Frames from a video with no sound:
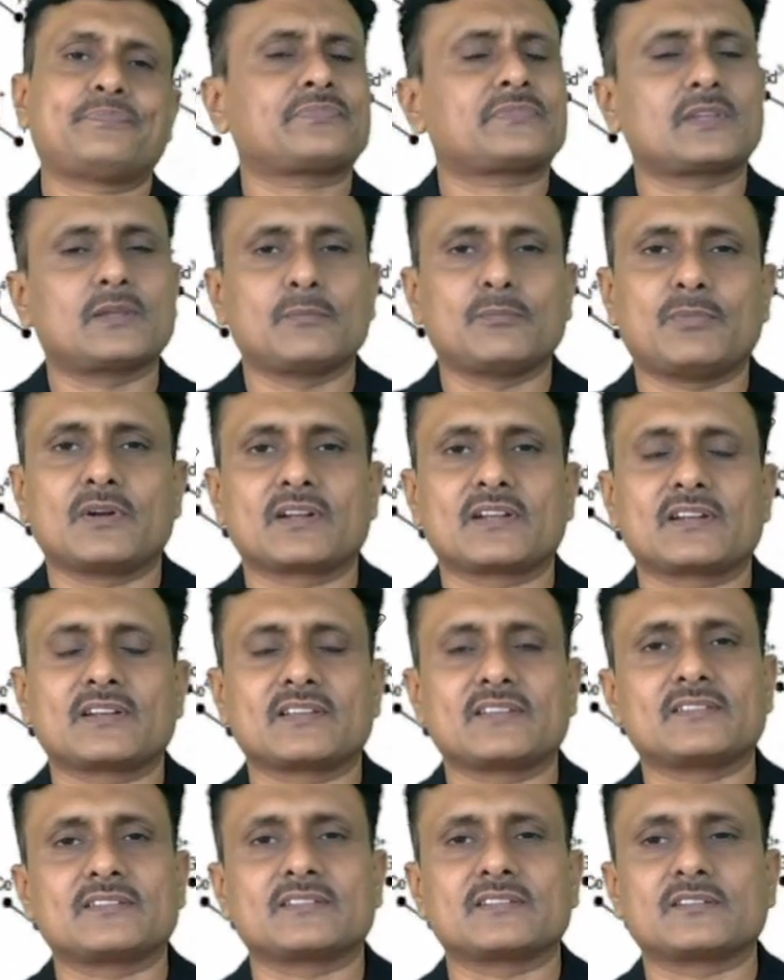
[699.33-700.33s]
Important,
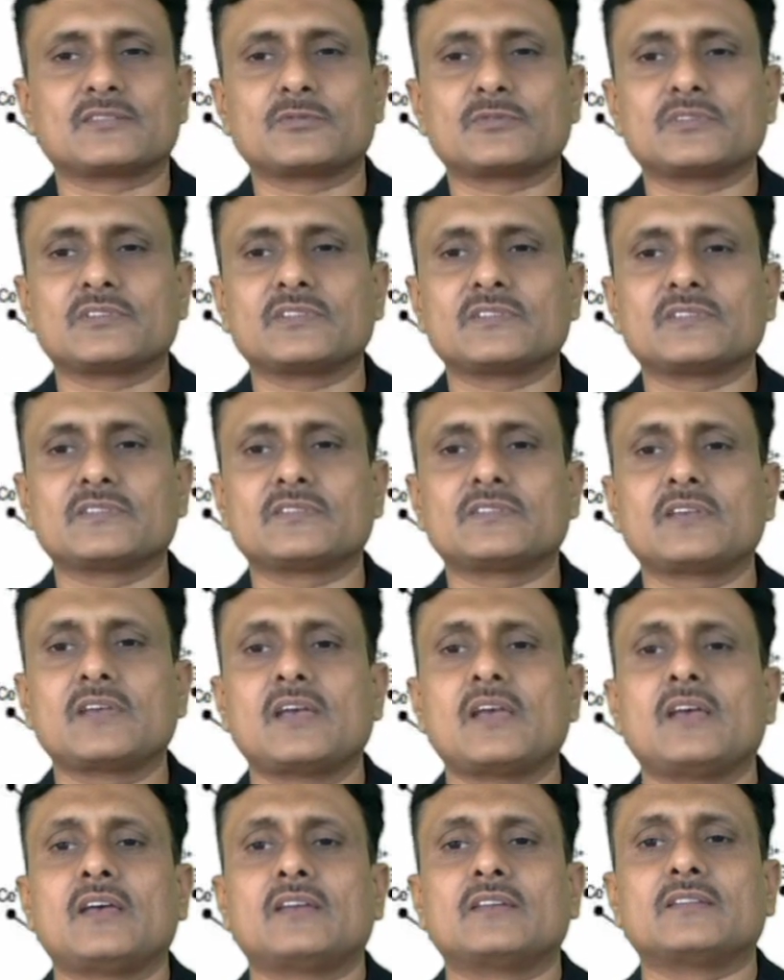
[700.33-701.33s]
isn't it? So this is
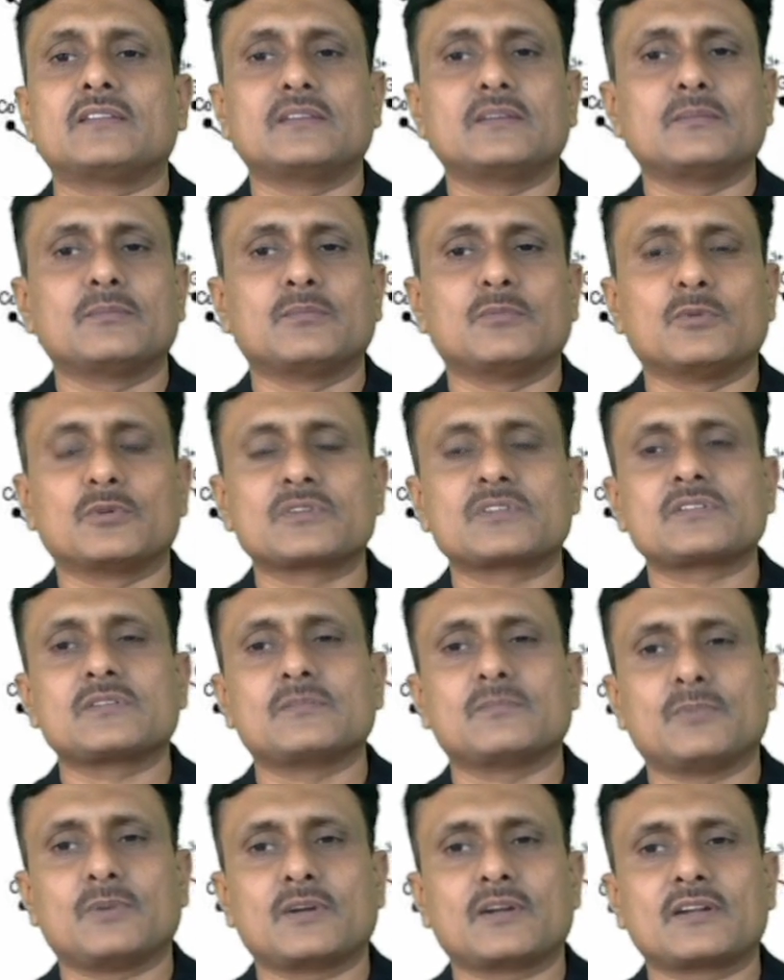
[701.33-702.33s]
the most
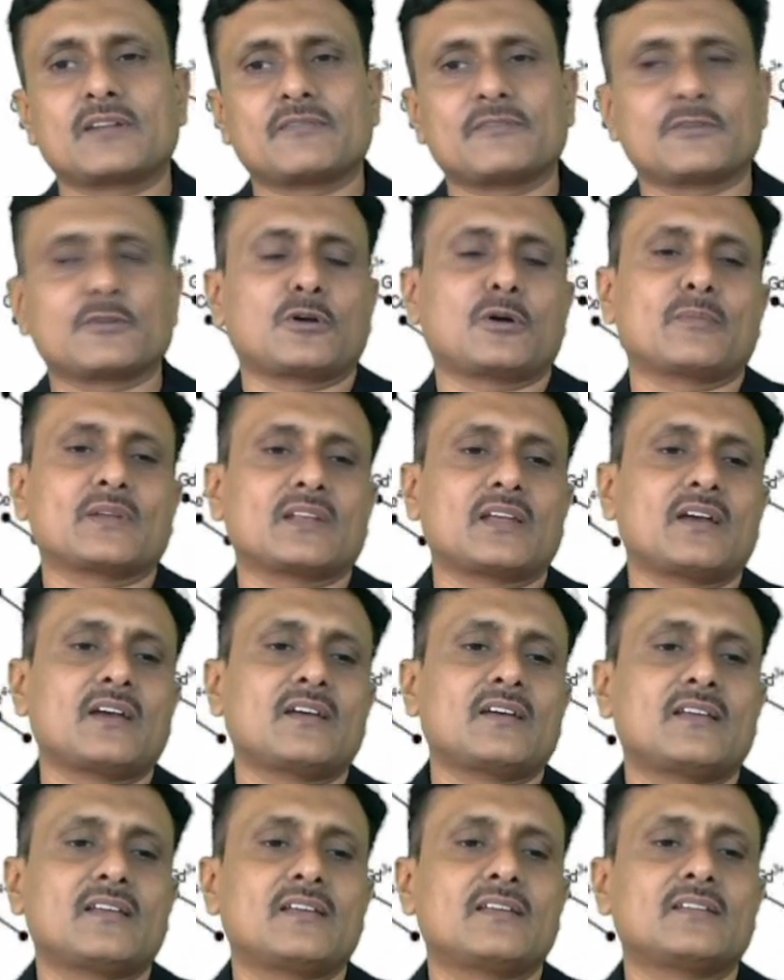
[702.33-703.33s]
important phenomena
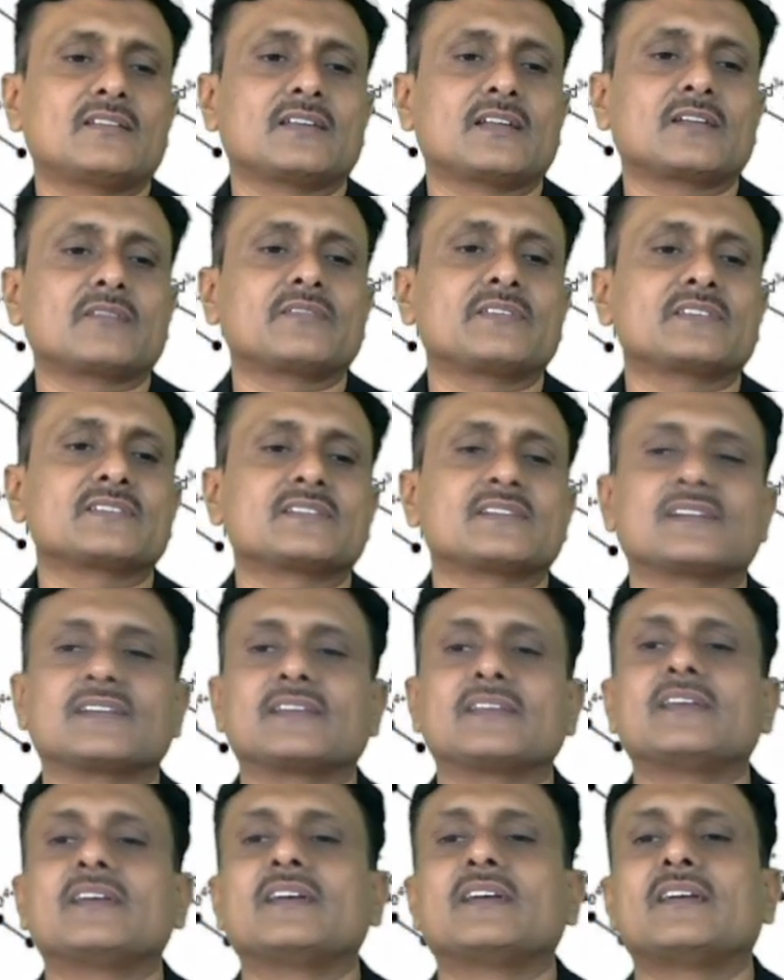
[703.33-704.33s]
that we
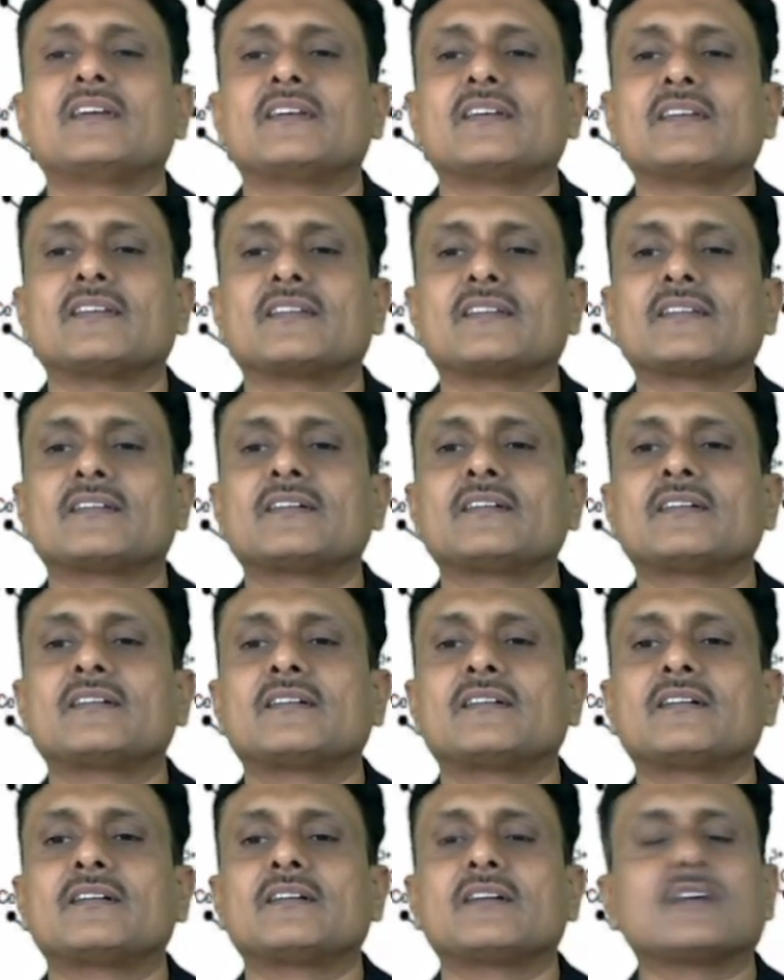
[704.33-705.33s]
study in
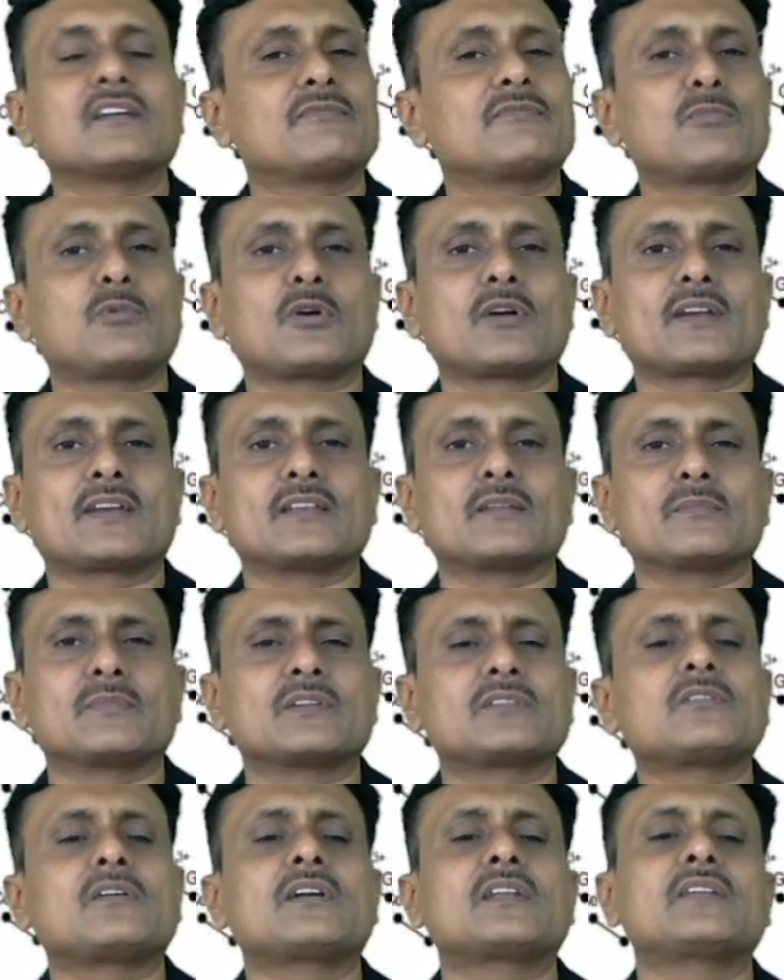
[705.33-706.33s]
F block
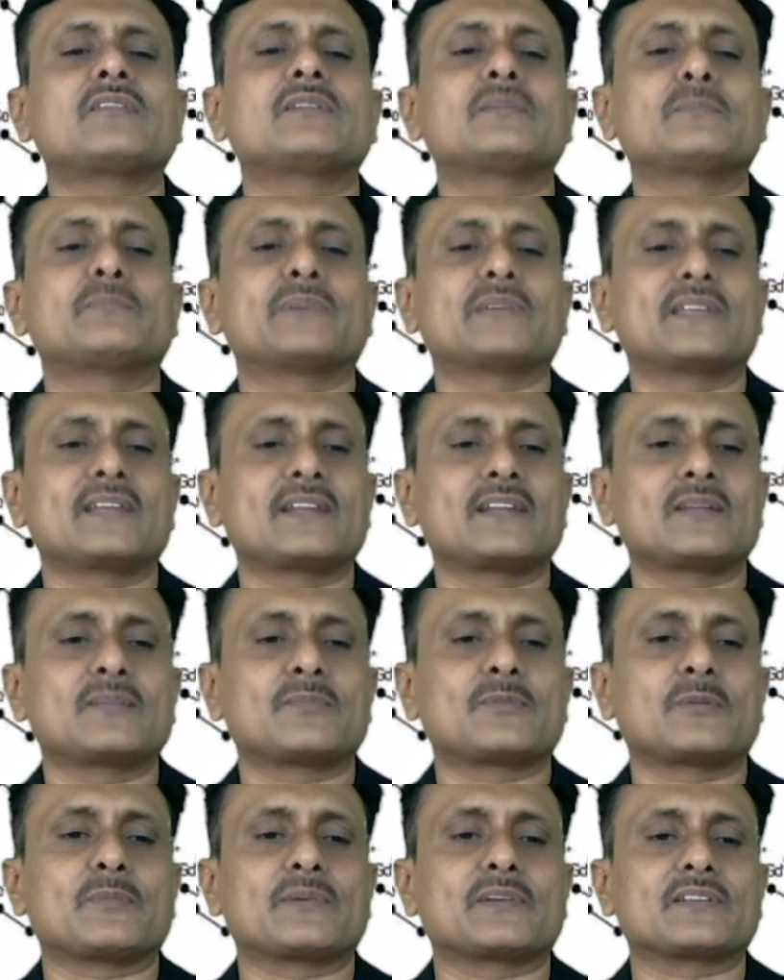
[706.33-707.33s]
elements or even periodic
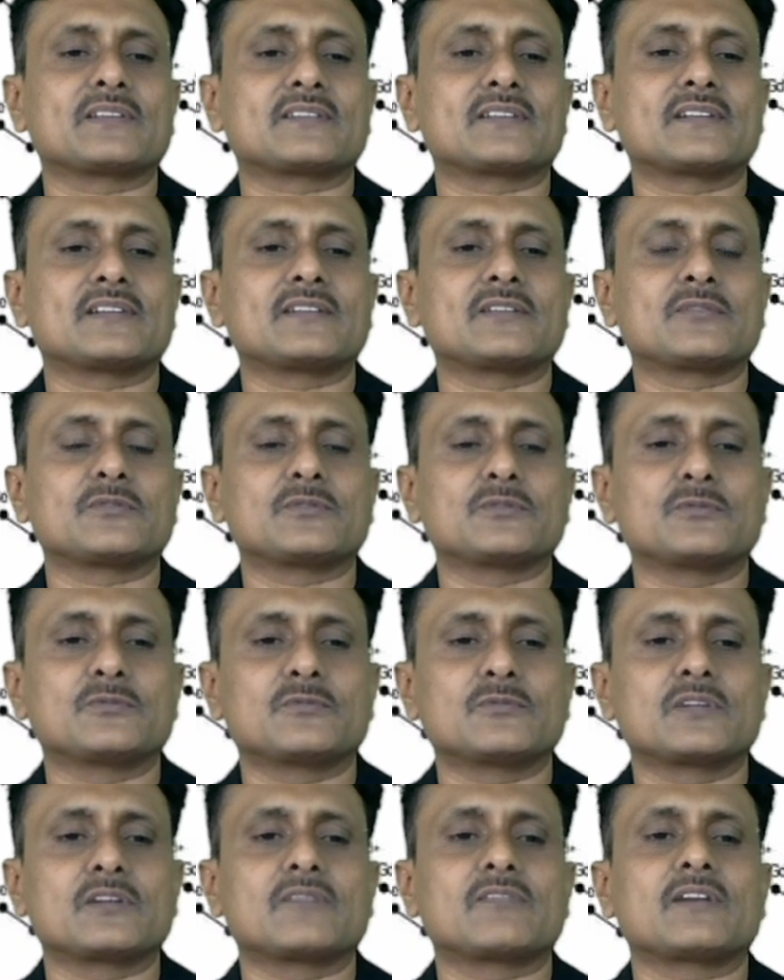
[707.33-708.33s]
properties, right? You
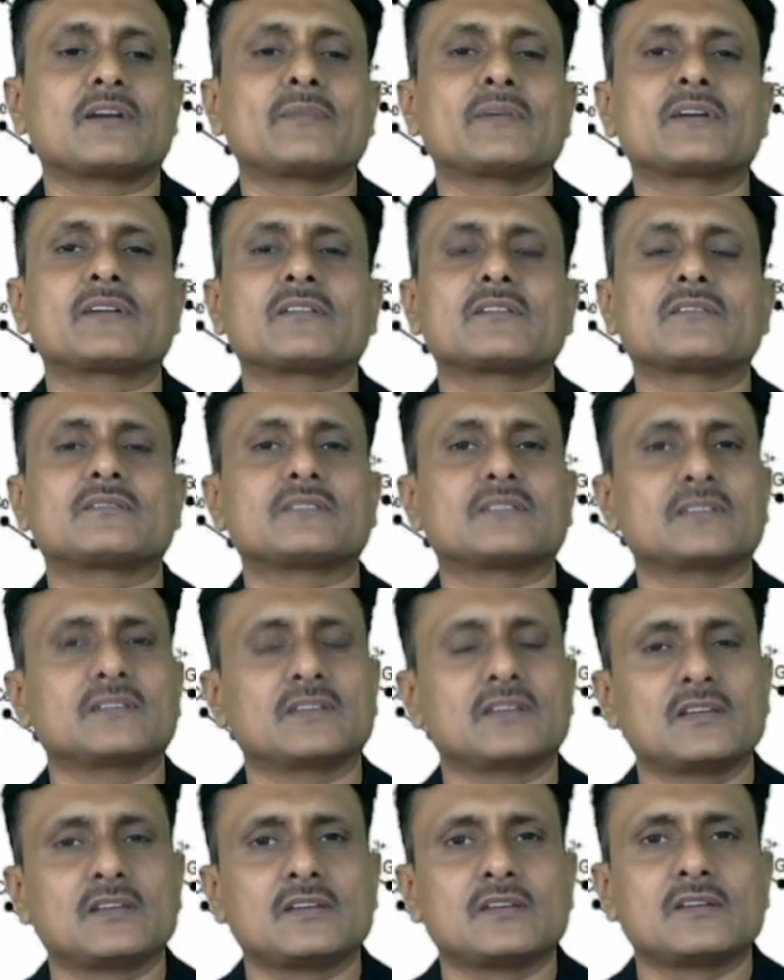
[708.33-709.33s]
would have come across the
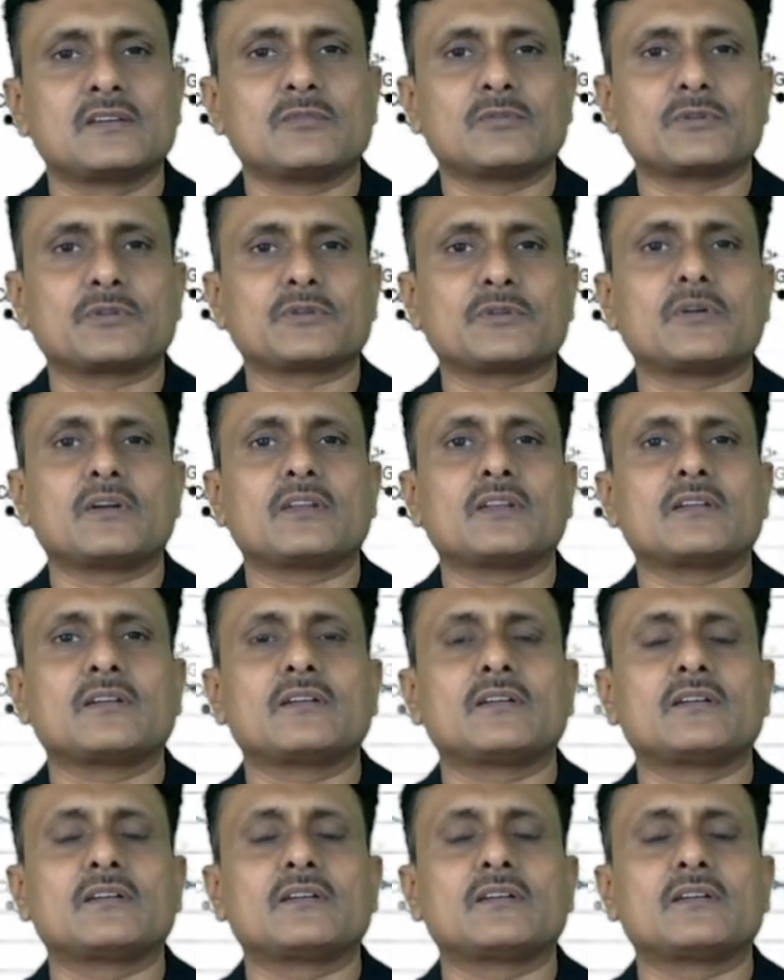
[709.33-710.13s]
what you call